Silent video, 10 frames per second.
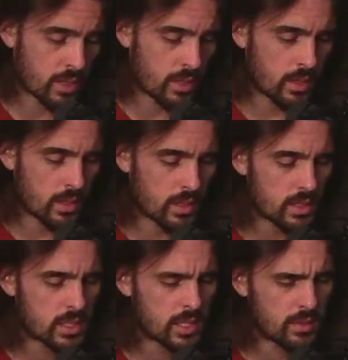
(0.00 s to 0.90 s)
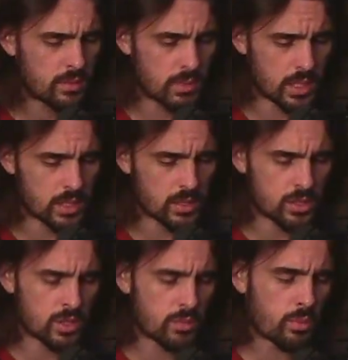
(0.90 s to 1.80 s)
It has given me such an
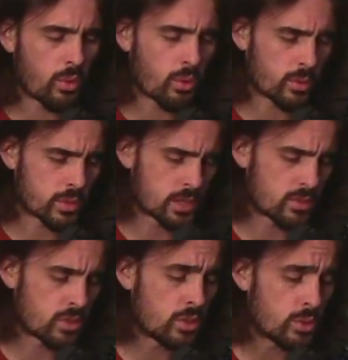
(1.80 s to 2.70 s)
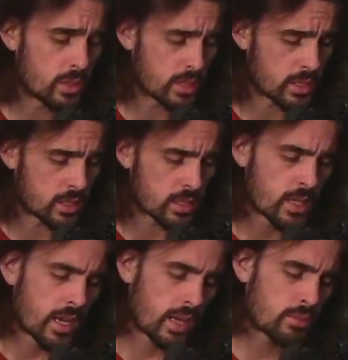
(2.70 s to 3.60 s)
abhorrence of annuities that
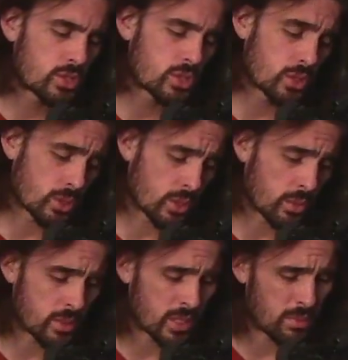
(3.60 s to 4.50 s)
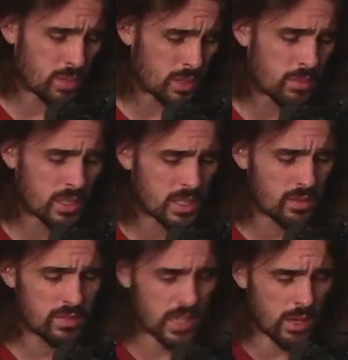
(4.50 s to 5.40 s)
I'm sure I would not pin myself
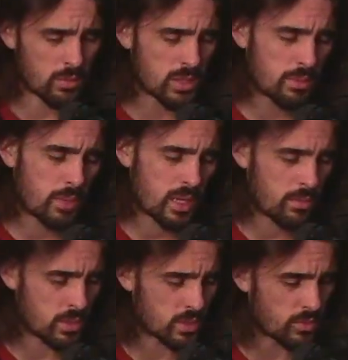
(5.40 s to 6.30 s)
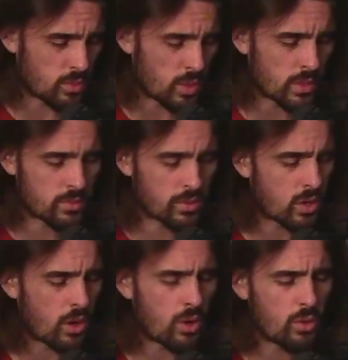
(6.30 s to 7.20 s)
down to the payment of one for
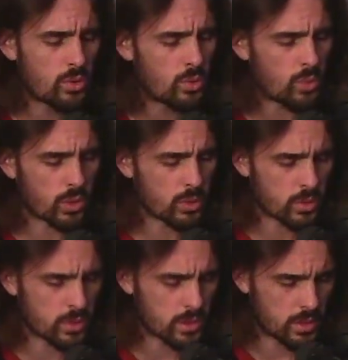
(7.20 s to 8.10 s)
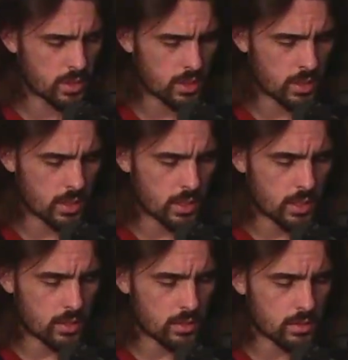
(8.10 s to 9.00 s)
all the world.
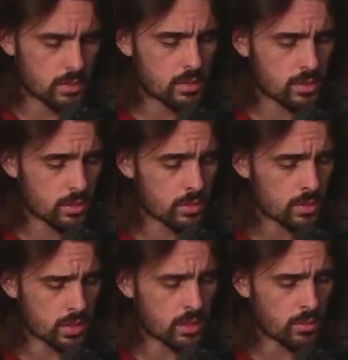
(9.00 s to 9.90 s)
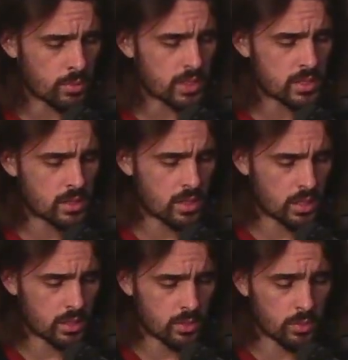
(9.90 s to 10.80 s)
It is certainly an unpleasant
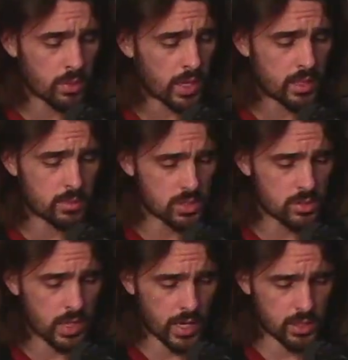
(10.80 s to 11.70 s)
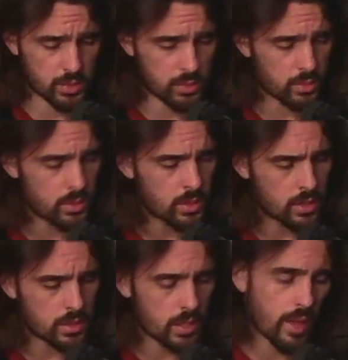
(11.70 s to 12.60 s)
thing, replied Mr. Dashwood,
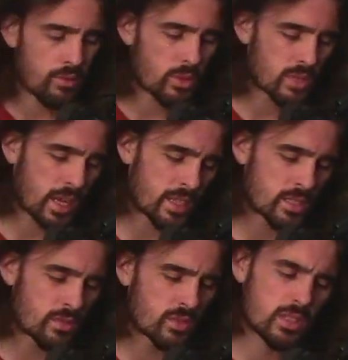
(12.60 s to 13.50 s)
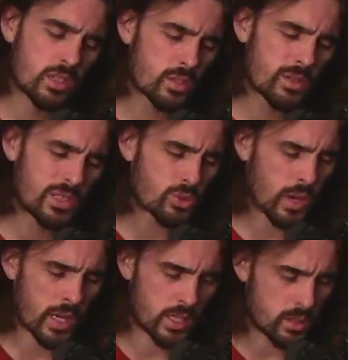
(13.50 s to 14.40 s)
to have those kinds of yearly
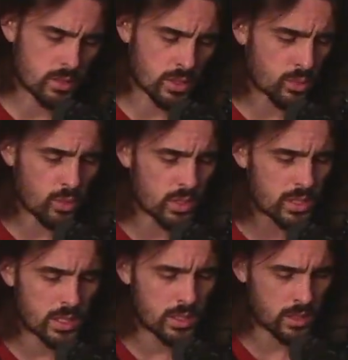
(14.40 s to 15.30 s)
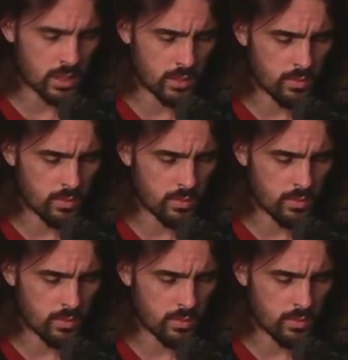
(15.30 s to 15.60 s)
drains on one's income.